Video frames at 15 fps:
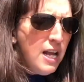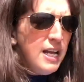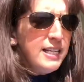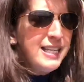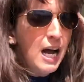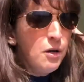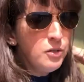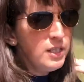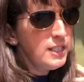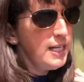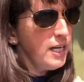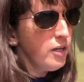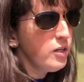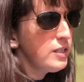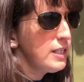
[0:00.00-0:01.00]

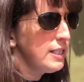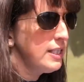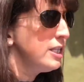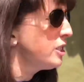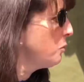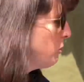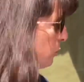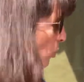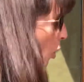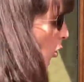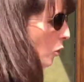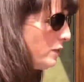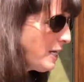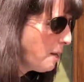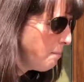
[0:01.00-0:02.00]
downstairs since it was
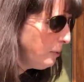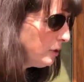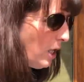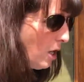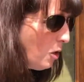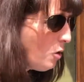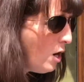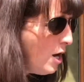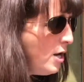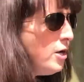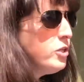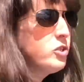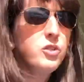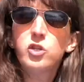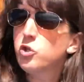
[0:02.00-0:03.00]
cold down below.
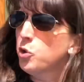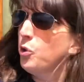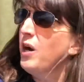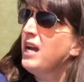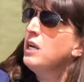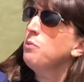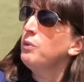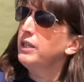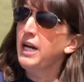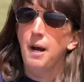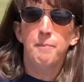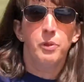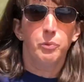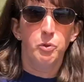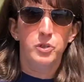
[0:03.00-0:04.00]
So the train would
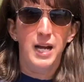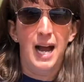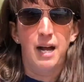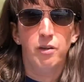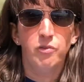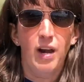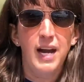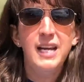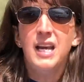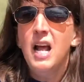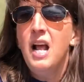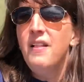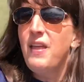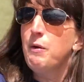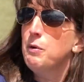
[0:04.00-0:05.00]
come through town, right?
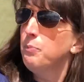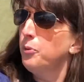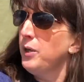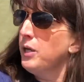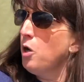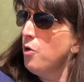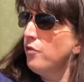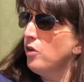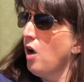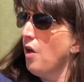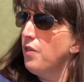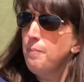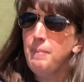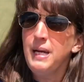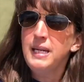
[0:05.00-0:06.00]
They would bring over all
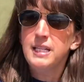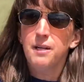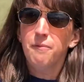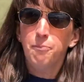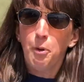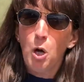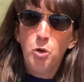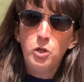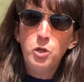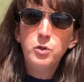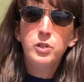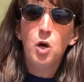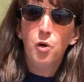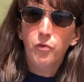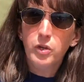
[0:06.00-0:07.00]
the meat and
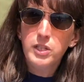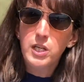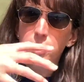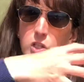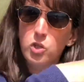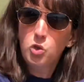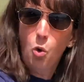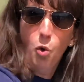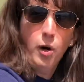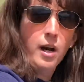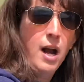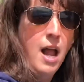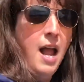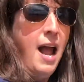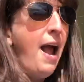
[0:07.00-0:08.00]
produce over to the store,
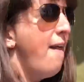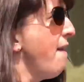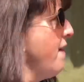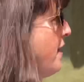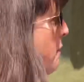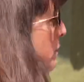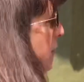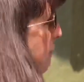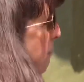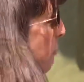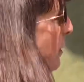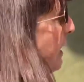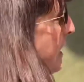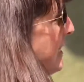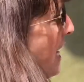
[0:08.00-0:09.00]
and then they would
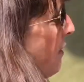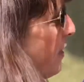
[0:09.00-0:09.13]
bring it down